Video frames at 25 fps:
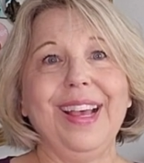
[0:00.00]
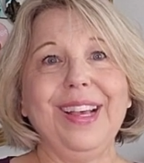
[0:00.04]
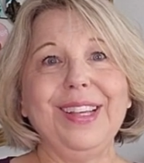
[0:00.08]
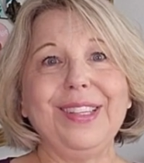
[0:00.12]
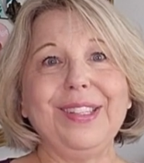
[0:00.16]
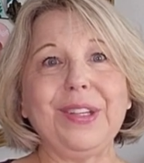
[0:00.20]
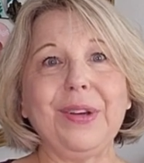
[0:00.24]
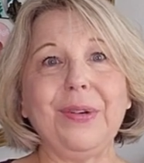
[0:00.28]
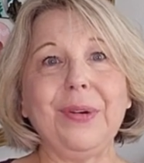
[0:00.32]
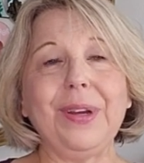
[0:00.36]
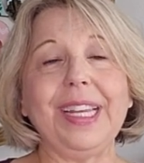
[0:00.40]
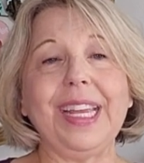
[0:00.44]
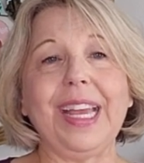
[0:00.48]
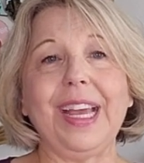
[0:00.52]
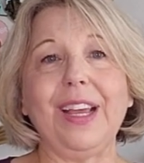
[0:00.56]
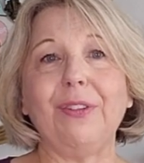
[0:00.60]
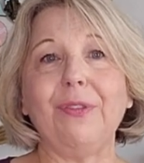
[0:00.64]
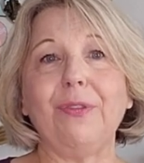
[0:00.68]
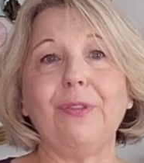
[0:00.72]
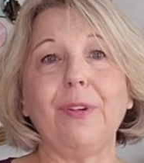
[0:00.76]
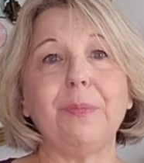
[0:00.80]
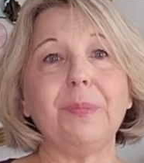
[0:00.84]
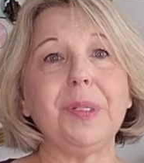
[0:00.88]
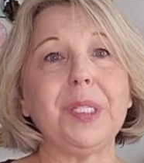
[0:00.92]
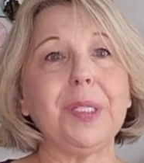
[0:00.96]
So again,
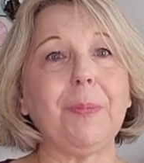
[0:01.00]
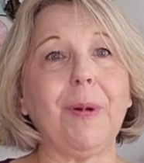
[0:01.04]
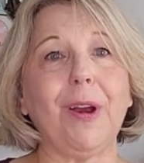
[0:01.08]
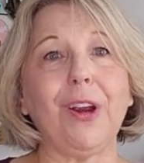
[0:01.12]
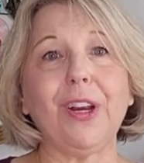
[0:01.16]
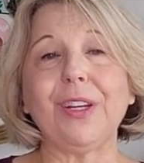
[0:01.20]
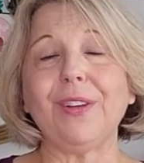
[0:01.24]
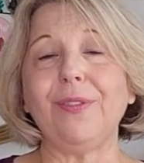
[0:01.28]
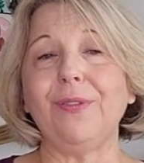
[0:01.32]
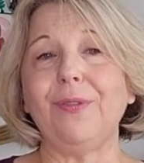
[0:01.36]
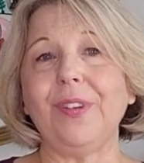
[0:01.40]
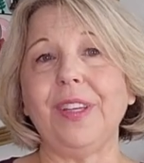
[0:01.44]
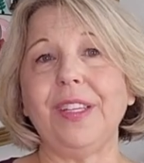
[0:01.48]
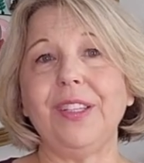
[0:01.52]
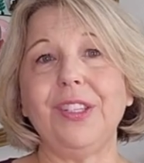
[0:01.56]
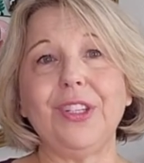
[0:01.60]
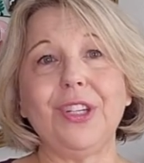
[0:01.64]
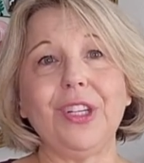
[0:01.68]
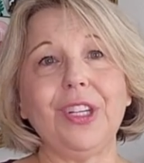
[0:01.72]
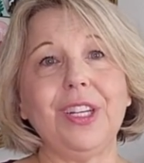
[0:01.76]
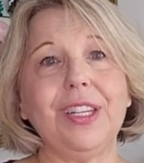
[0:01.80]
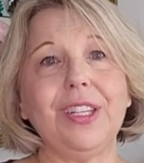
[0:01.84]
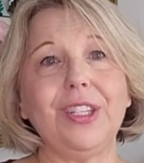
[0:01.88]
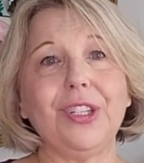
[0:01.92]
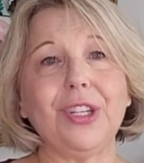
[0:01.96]
from Spark of
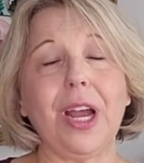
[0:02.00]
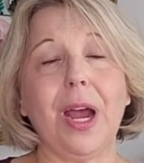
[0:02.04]
Vintage,